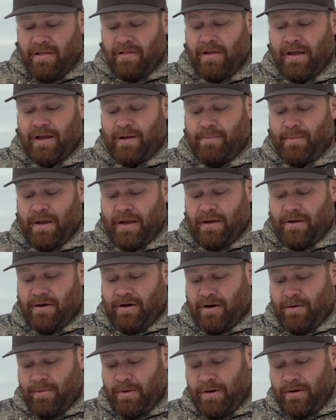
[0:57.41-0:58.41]
like my
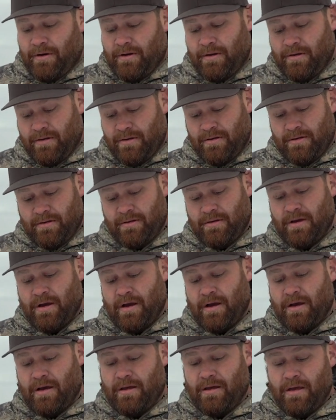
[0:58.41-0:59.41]
Garmin,
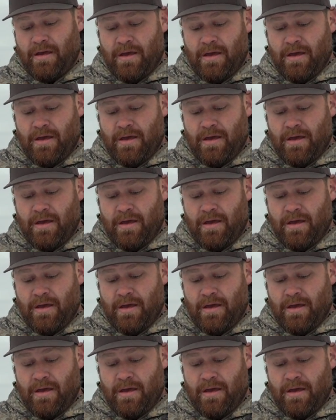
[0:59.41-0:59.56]
uh,